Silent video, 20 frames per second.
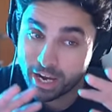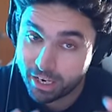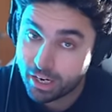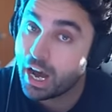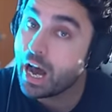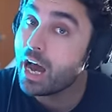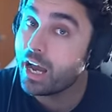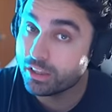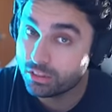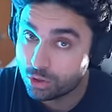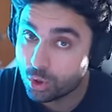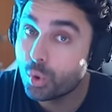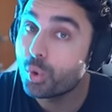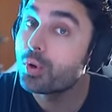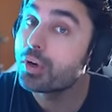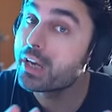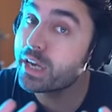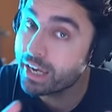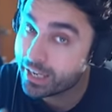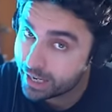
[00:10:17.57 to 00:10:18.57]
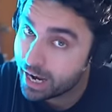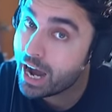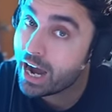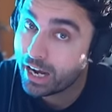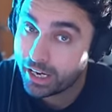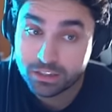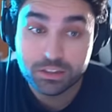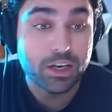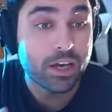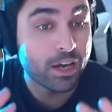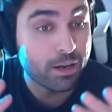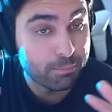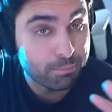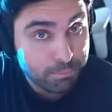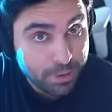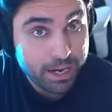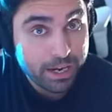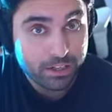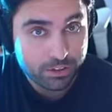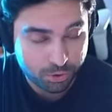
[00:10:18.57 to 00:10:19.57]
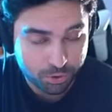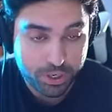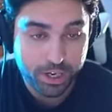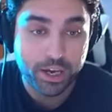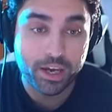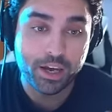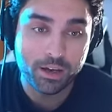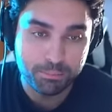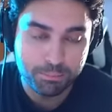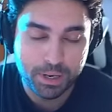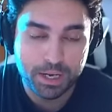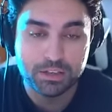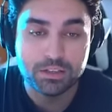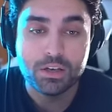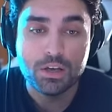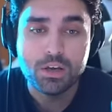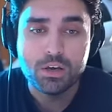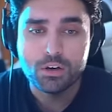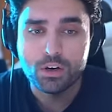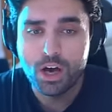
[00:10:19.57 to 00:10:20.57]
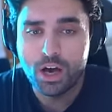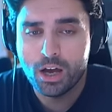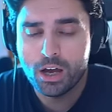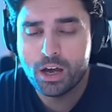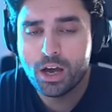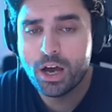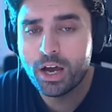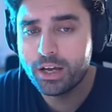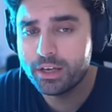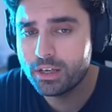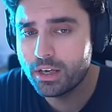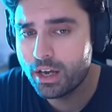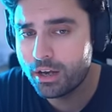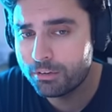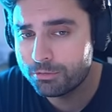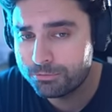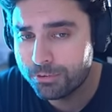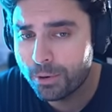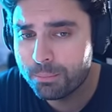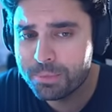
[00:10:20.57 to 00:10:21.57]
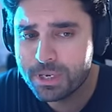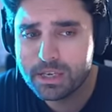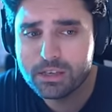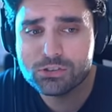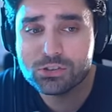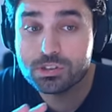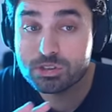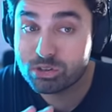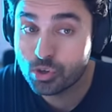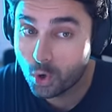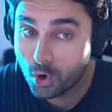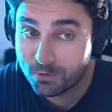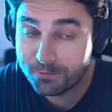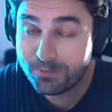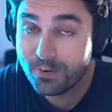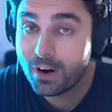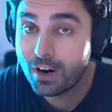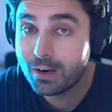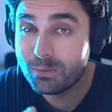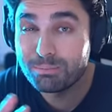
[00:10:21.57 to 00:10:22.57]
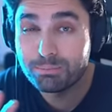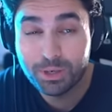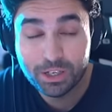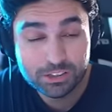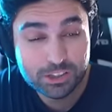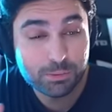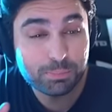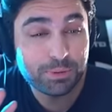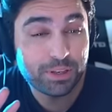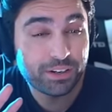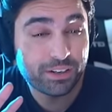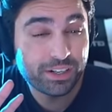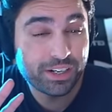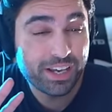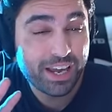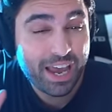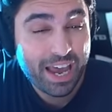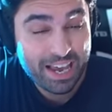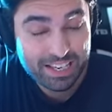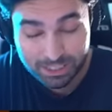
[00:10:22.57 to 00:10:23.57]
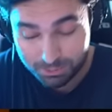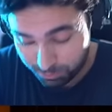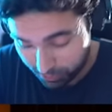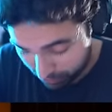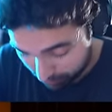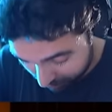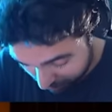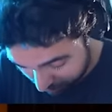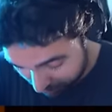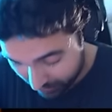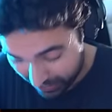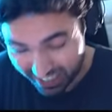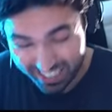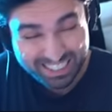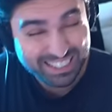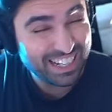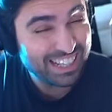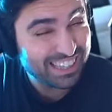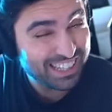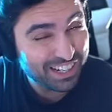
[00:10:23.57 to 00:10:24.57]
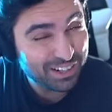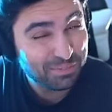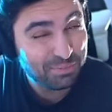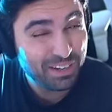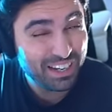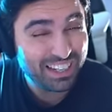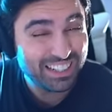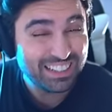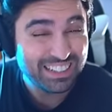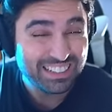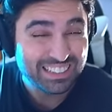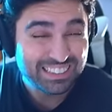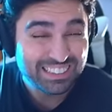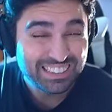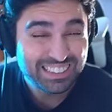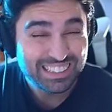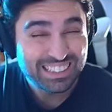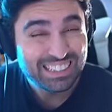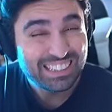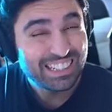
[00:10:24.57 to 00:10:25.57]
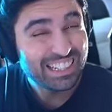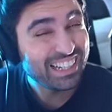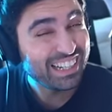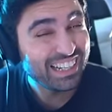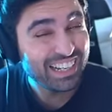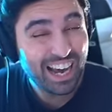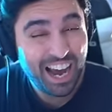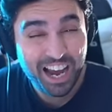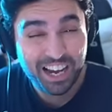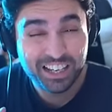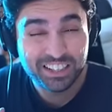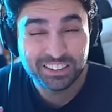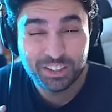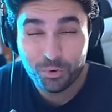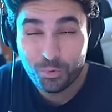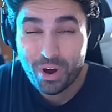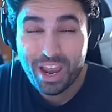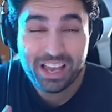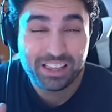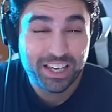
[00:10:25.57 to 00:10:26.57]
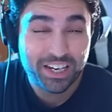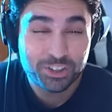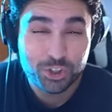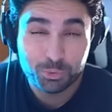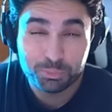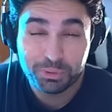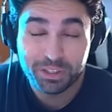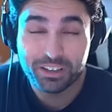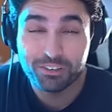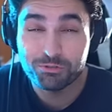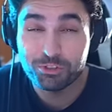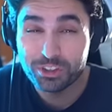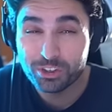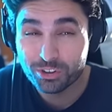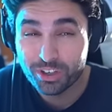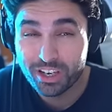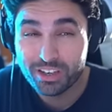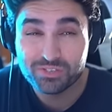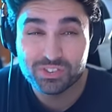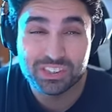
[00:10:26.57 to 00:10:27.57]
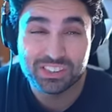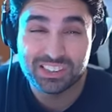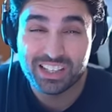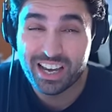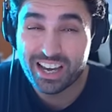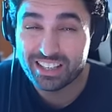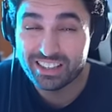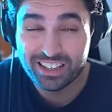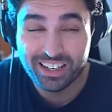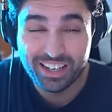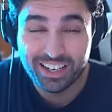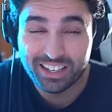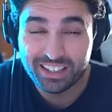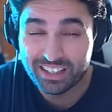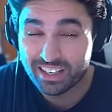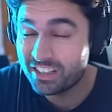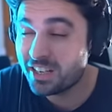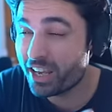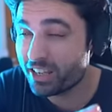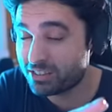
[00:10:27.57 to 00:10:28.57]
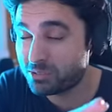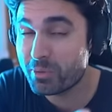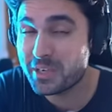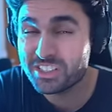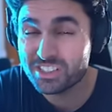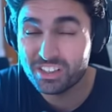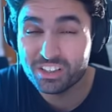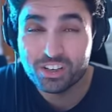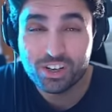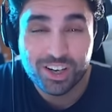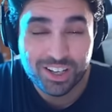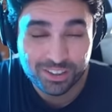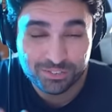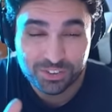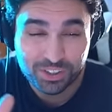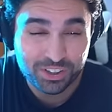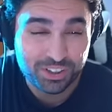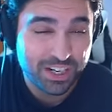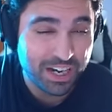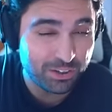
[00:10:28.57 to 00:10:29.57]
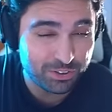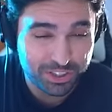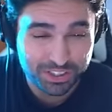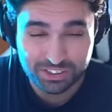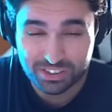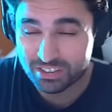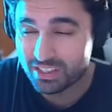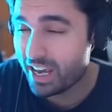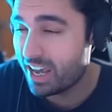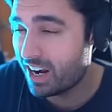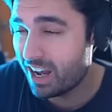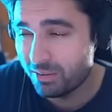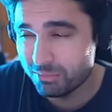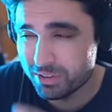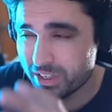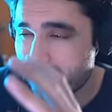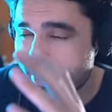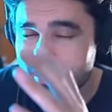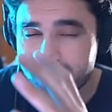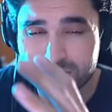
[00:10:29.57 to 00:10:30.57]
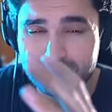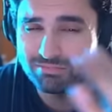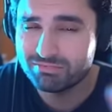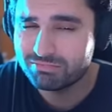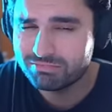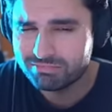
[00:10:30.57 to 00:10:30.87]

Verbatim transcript: it odd though it odd it mid okay it mid uh, I uh, for me so far multiplayer has been fun a little bit I, the way I like to play video games is that like, and especially Call of Duty nowadays, is that I'm like